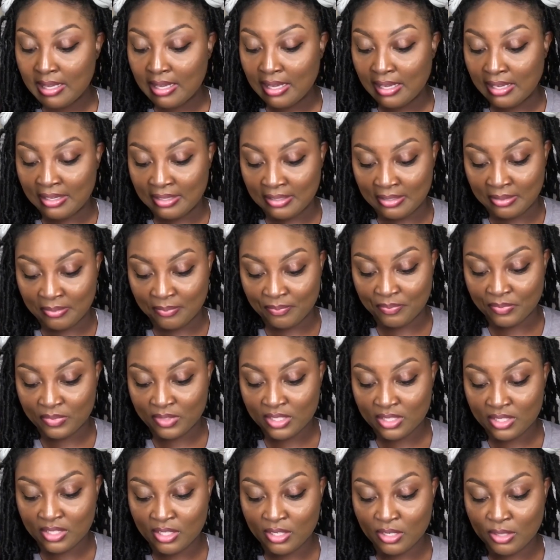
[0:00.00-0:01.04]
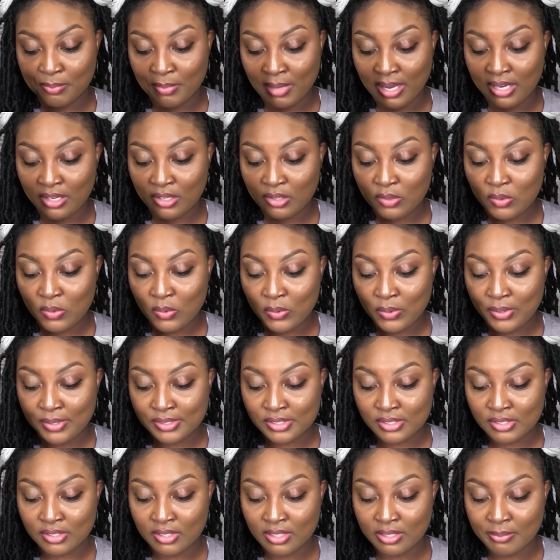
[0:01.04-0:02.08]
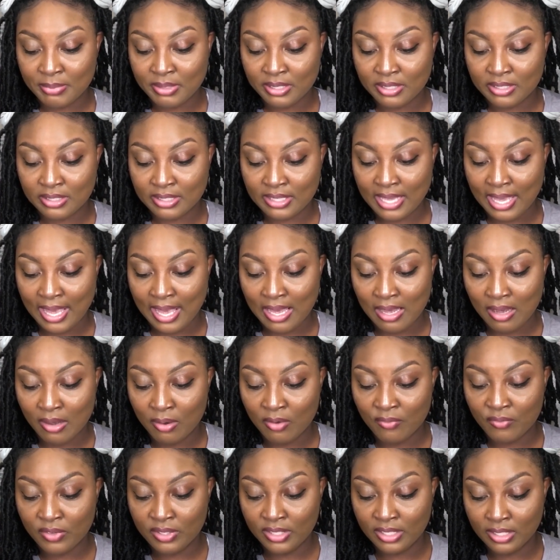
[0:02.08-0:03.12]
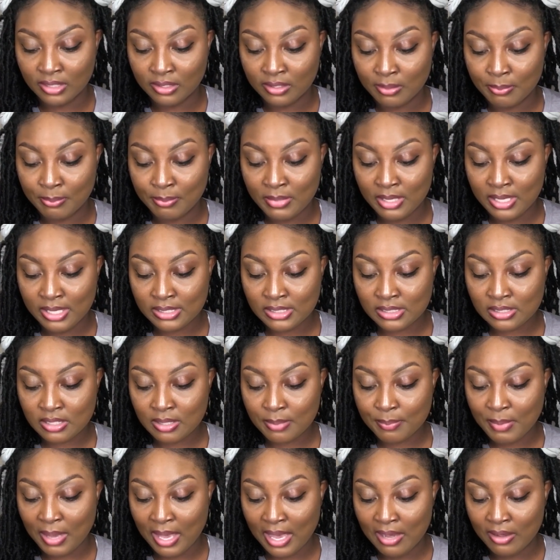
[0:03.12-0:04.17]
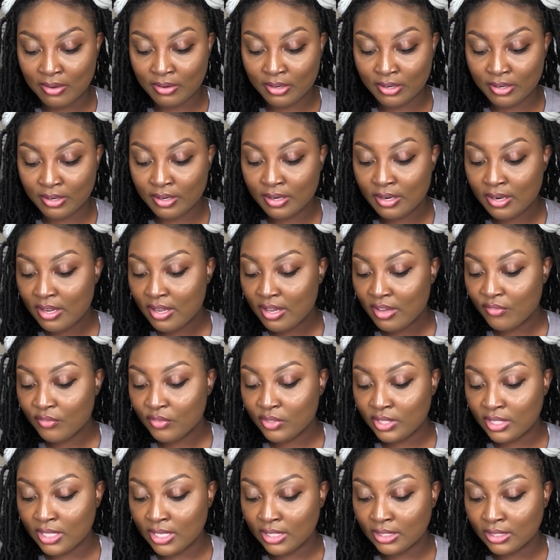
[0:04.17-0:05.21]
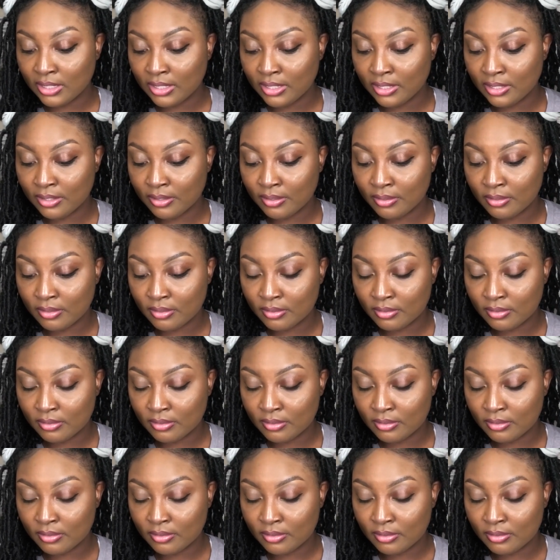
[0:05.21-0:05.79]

Um, the main accords are going to be cacao, vanilla, musk powder, vanilla,